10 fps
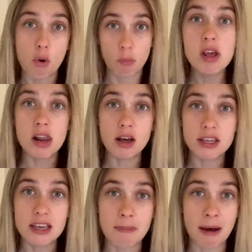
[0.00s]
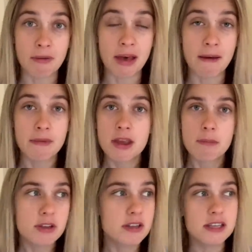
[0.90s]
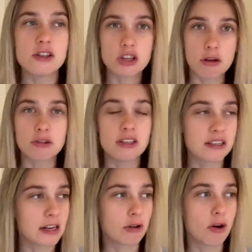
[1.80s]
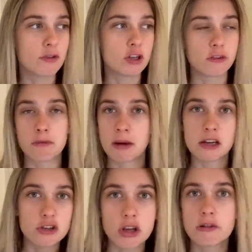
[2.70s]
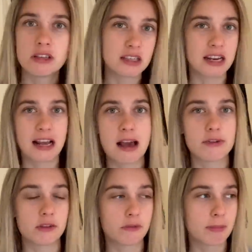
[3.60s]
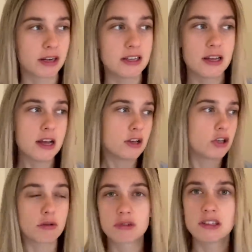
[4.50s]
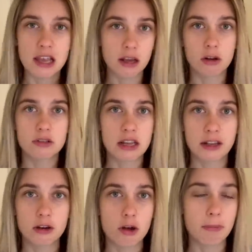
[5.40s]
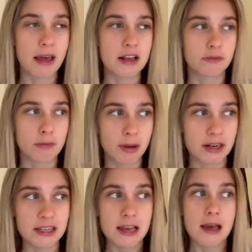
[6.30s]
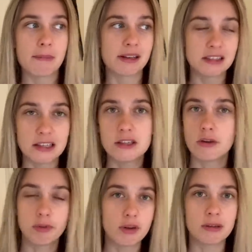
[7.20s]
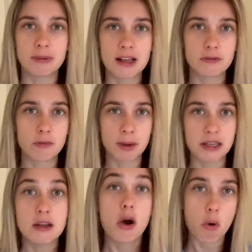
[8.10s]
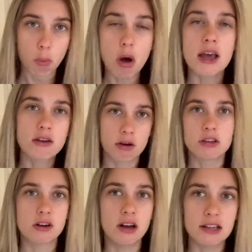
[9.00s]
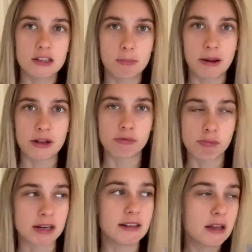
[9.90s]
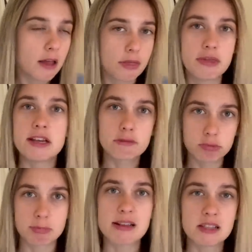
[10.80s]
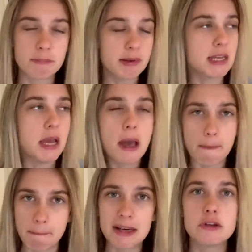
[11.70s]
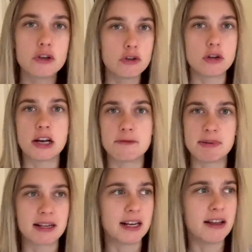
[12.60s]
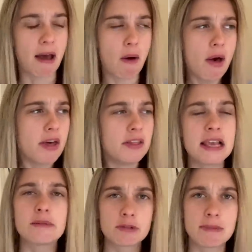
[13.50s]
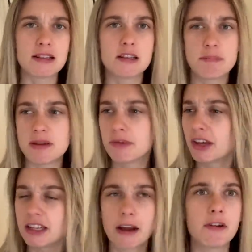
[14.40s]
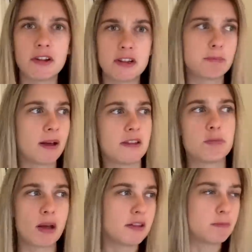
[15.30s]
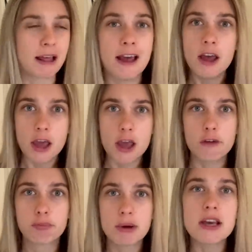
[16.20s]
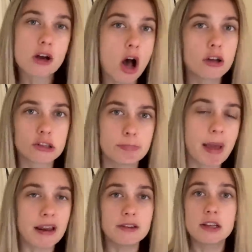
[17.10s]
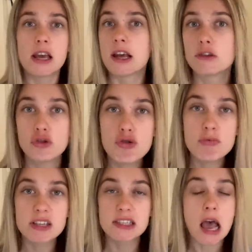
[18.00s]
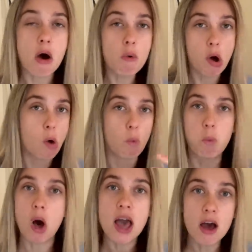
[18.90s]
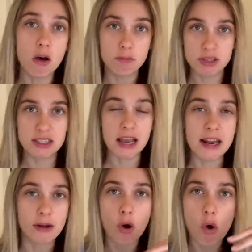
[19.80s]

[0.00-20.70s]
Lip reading: We're lucky about that. But you see Chelsea selling Kovacic for money, Chelsea selling Havertz for money, Chelsea selling a lot of players for money, Man City offloading players for money. Why can't United sell players for money? This was meant to be Manchester United's big clear out. This was meant to be, we're going to get rid of this player, this player, this player. If we can't spend until we sell, why aren't we selling?